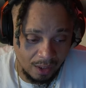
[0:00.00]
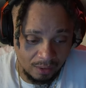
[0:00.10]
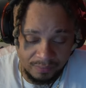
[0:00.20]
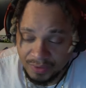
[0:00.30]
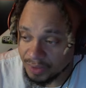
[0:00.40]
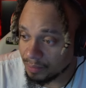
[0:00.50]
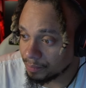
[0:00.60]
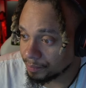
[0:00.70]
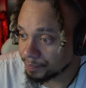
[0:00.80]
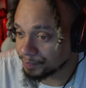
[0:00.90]
I don't
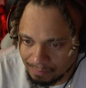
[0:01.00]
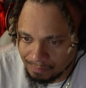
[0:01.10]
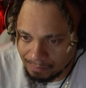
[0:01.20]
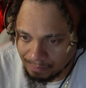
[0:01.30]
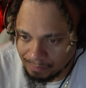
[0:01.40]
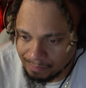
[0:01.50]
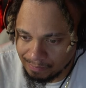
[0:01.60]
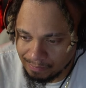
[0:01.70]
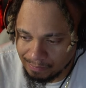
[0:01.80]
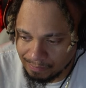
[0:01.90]

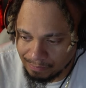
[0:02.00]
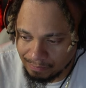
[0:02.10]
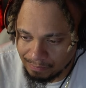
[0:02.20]
give